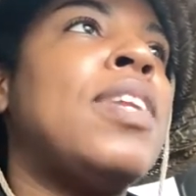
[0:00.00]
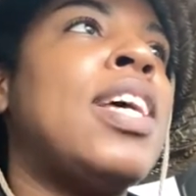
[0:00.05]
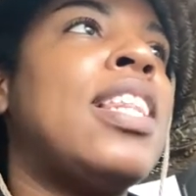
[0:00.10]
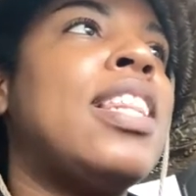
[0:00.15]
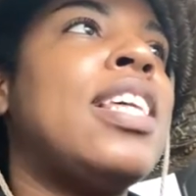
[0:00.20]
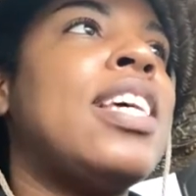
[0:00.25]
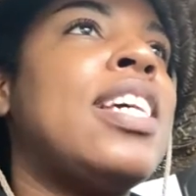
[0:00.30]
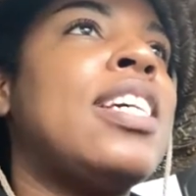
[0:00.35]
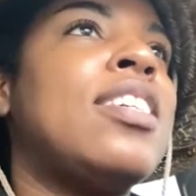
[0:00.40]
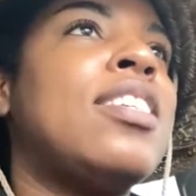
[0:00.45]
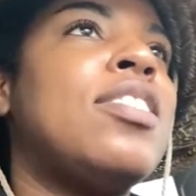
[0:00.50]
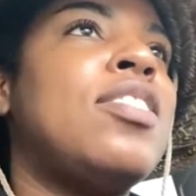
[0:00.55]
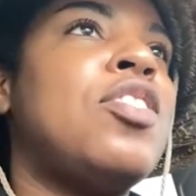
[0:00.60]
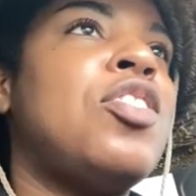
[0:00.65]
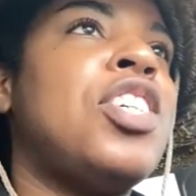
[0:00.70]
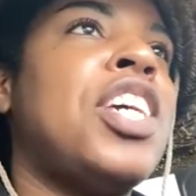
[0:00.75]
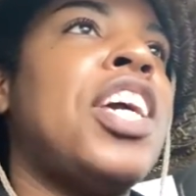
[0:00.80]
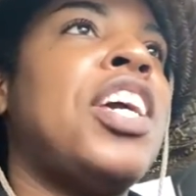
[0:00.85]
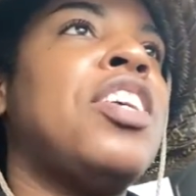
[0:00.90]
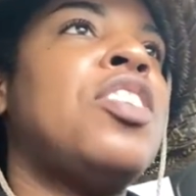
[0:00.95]
Nothing's
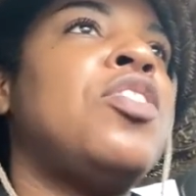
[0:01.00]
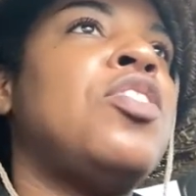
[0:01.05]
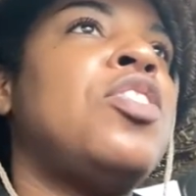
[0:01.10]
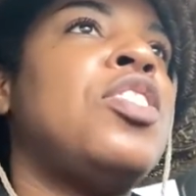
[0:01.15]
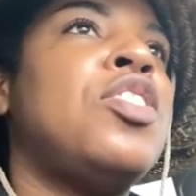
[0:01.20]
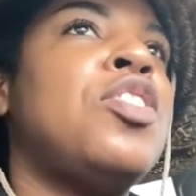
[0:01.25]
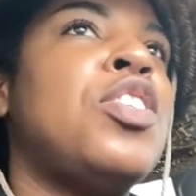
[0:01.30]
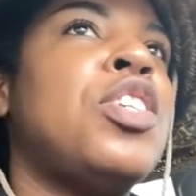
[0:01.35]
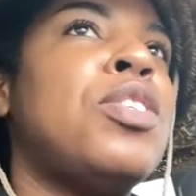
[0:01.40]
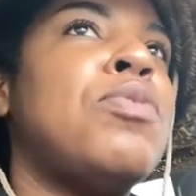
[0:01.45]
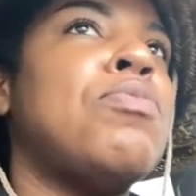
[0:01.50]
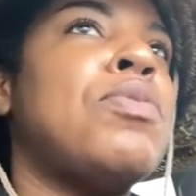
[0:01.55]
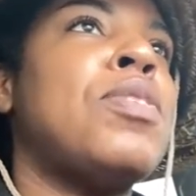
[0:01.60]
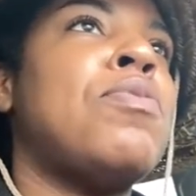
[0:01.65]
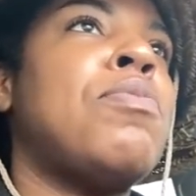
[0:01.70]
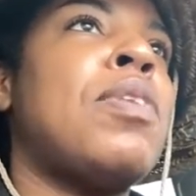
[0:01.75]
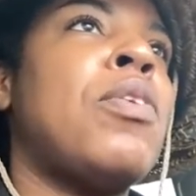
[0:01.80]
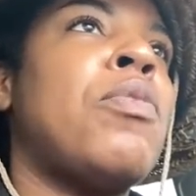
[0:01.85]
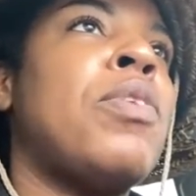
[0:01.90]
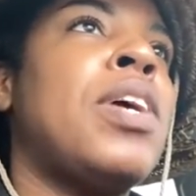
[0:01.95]
changed in terms
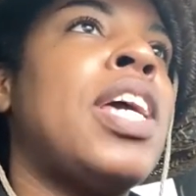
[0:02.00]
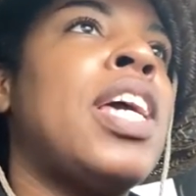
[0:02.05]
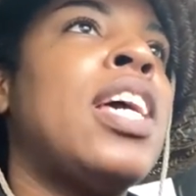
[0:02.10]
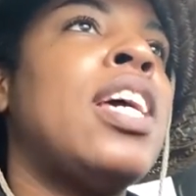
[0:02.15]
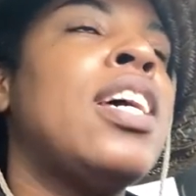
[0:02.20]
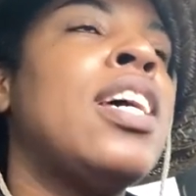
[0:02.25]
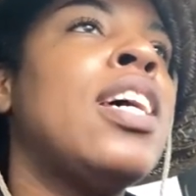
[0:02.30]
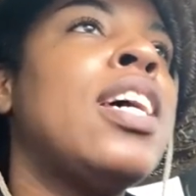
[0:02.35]
of my weight.